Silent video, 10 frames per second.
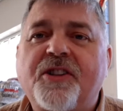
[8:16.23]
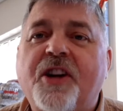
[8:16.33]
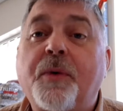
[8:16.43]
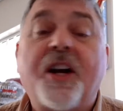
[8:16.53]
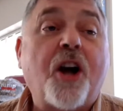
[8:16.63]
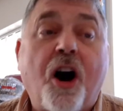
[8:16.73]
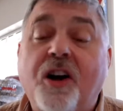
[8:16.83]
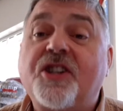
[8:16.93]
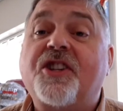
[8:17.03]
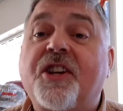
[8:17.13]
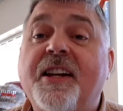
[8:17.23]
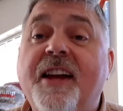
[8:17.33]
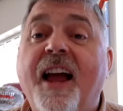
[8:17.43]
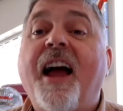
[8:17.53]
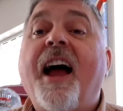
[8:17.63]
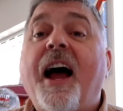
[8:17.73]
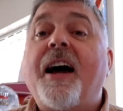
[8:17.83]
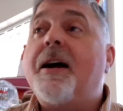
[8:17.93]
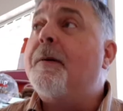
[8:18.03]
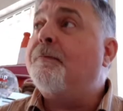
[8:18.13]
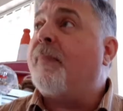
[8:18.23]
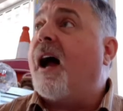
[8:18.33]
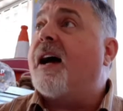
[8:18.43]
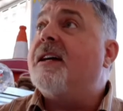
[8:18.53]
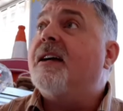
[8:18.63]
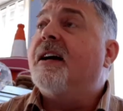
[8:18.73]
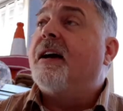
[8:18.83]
so you can't see a